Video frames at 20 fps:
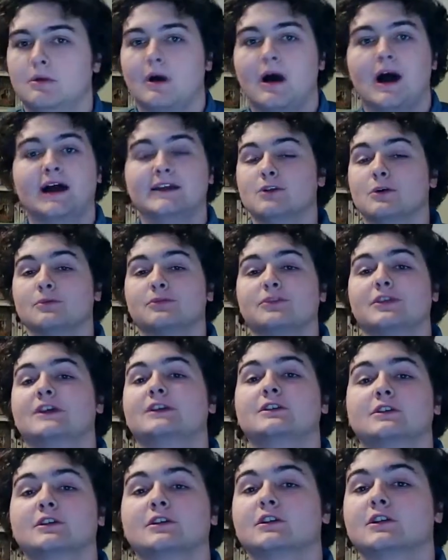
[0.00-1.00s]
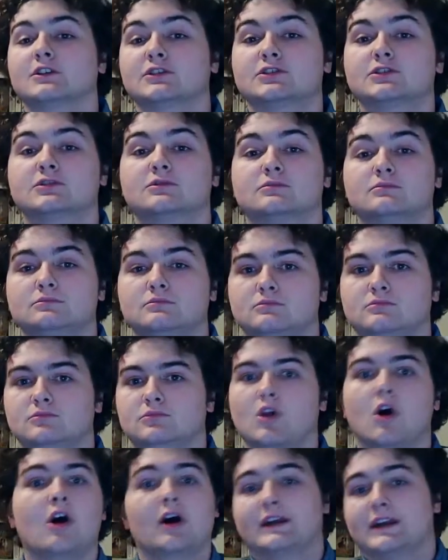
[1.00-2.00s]
I don't think you're going to
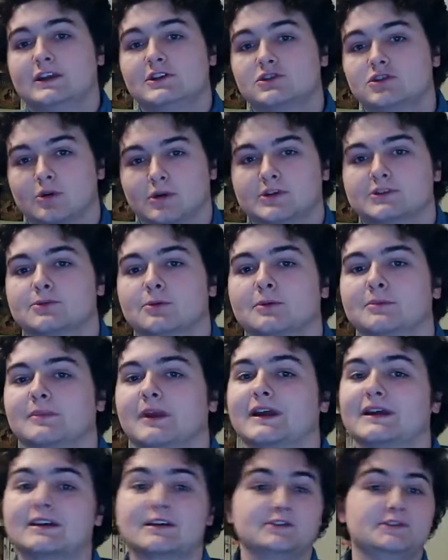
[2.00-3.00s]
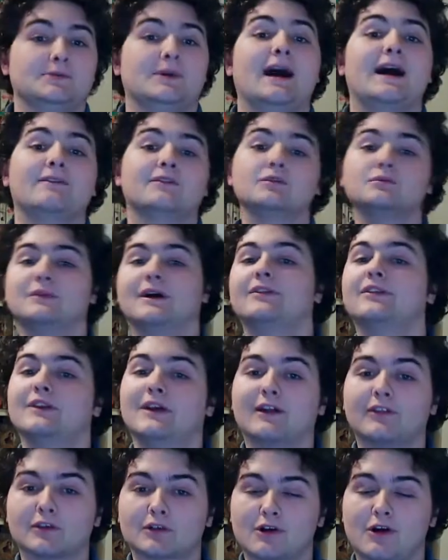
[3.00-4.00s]
not enjoy Stormlight because you haven't read the
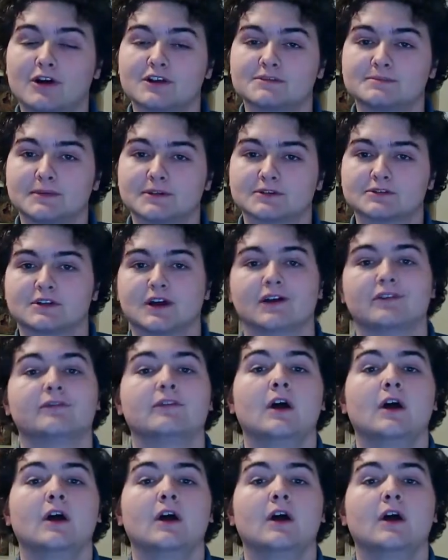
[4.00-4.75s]
other Cosmere stuff.